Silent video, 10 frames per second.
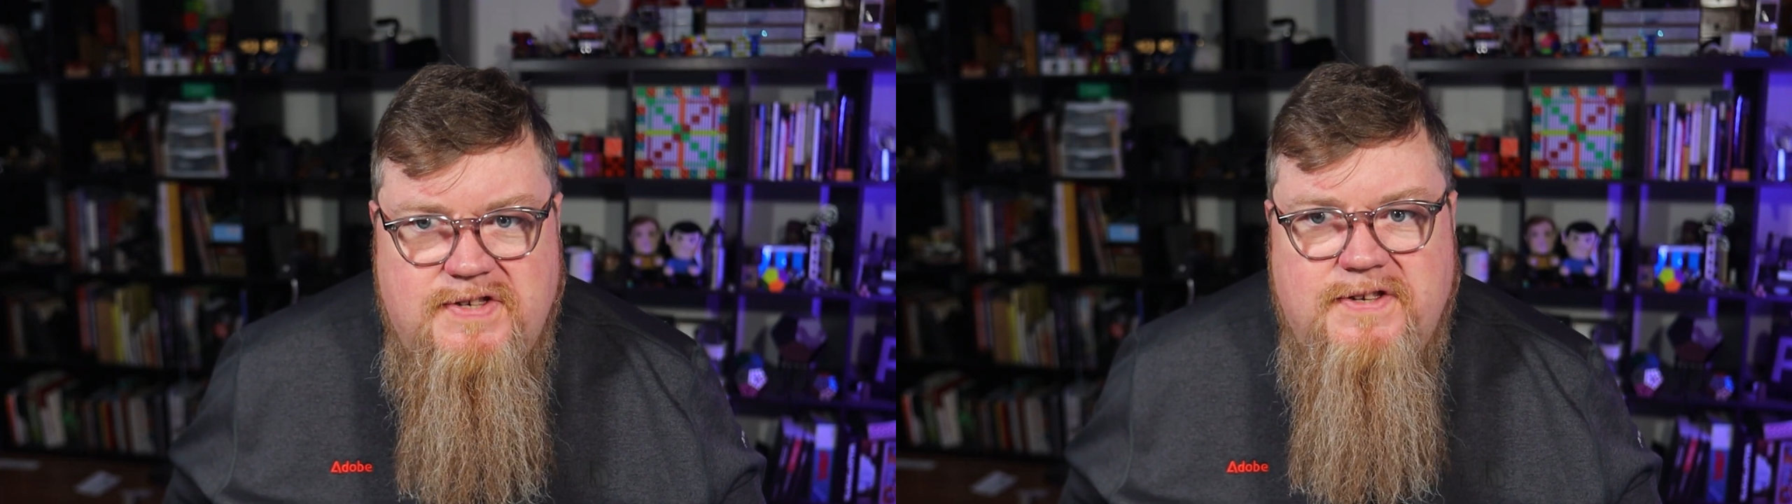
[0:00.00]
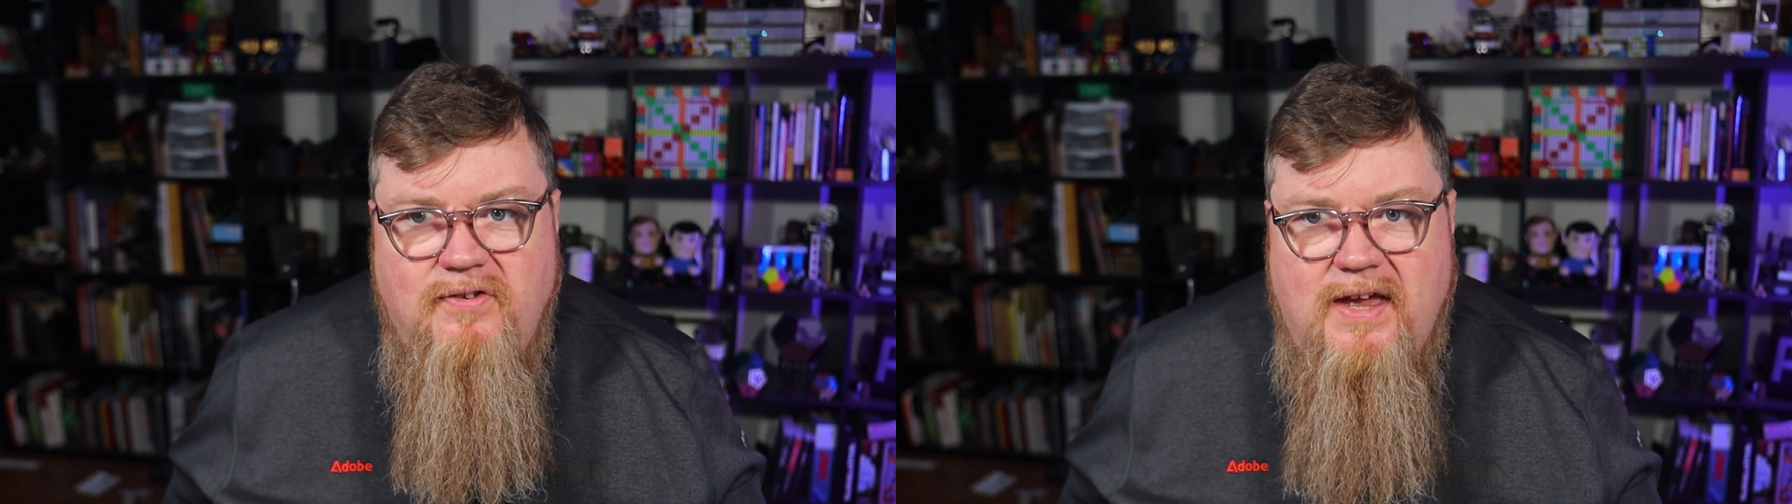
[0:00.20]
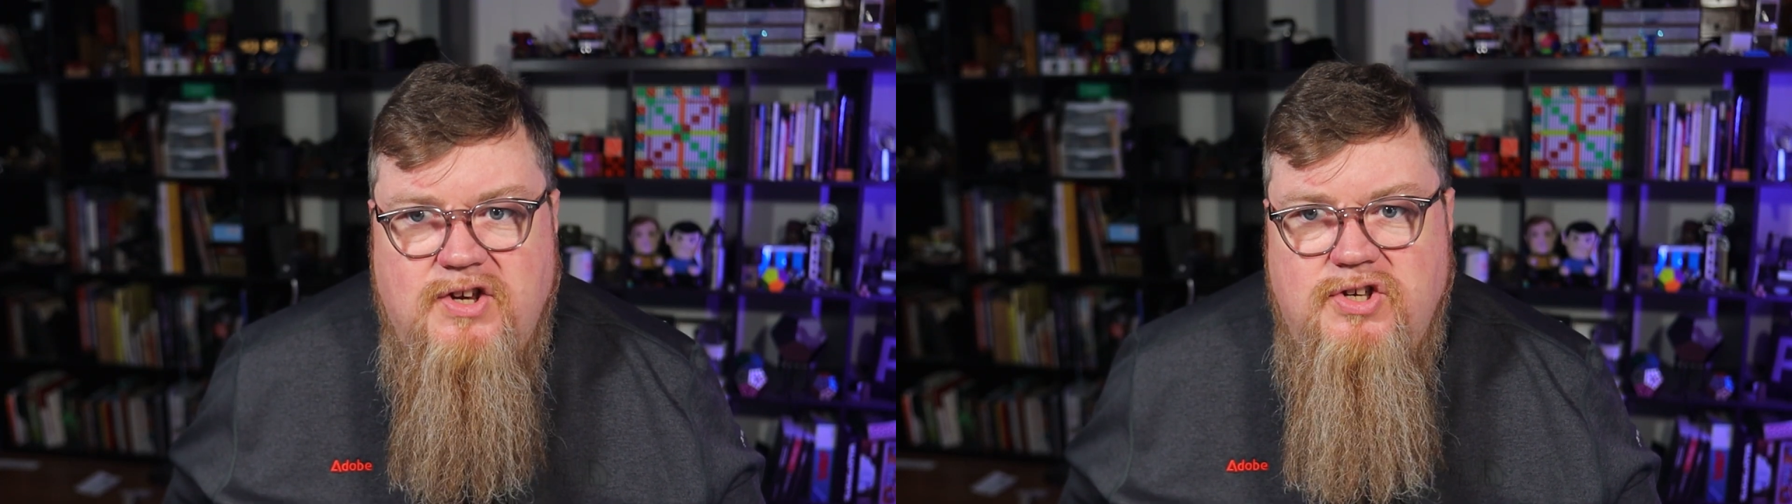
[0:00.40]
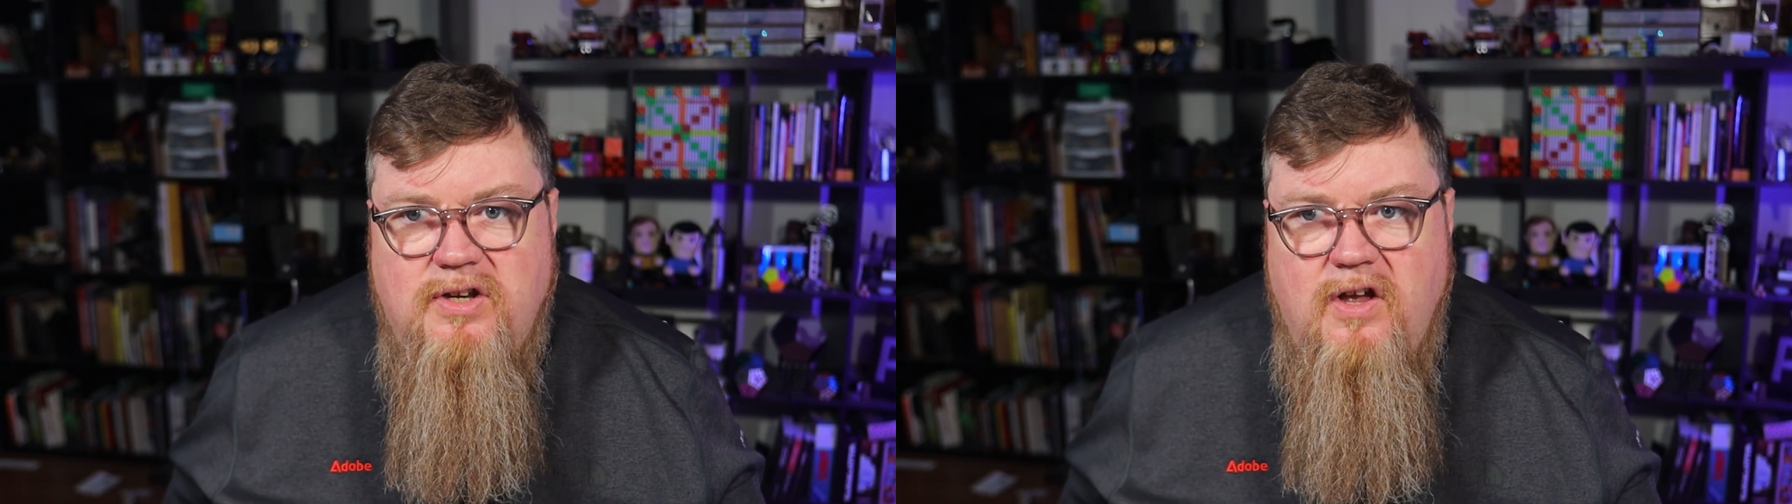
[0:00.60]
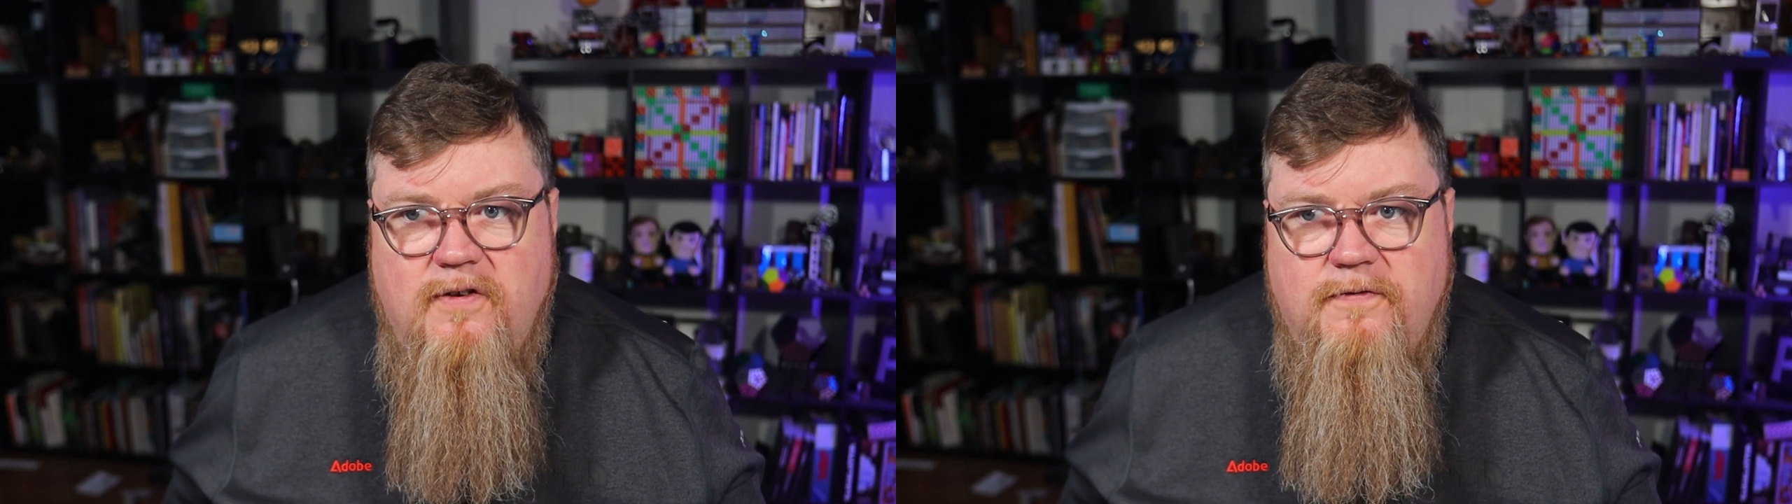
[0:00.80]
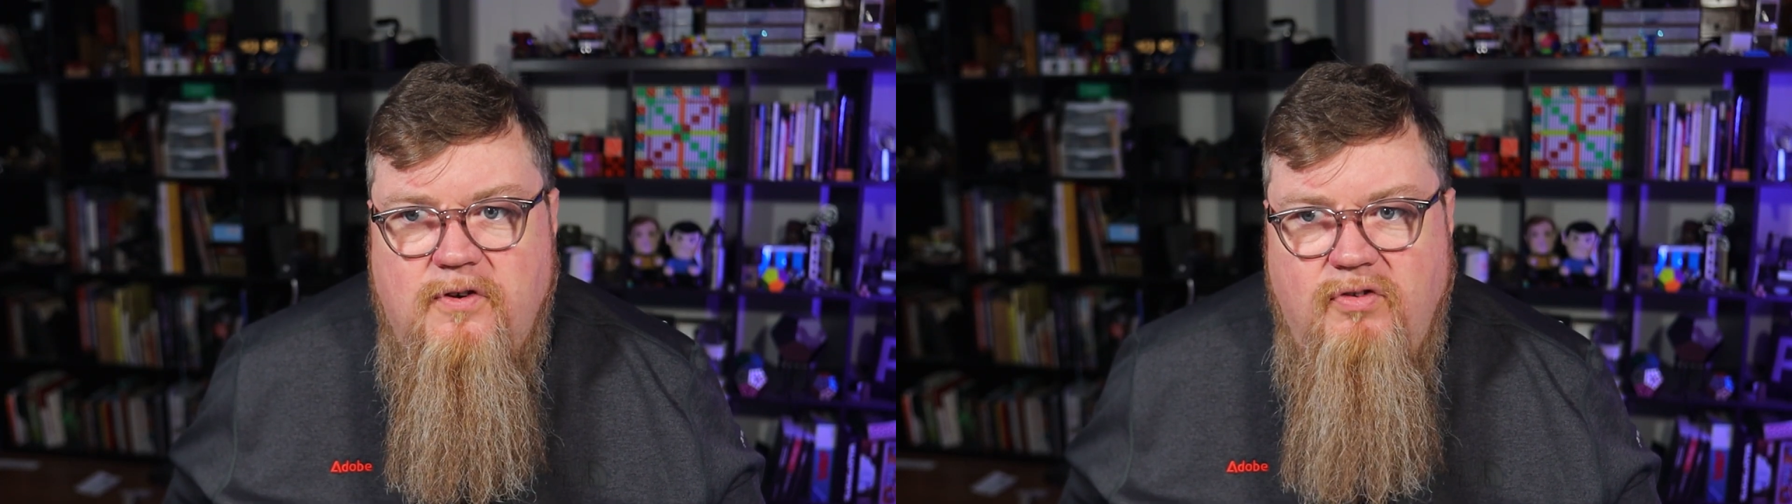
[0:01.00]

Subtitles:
selection of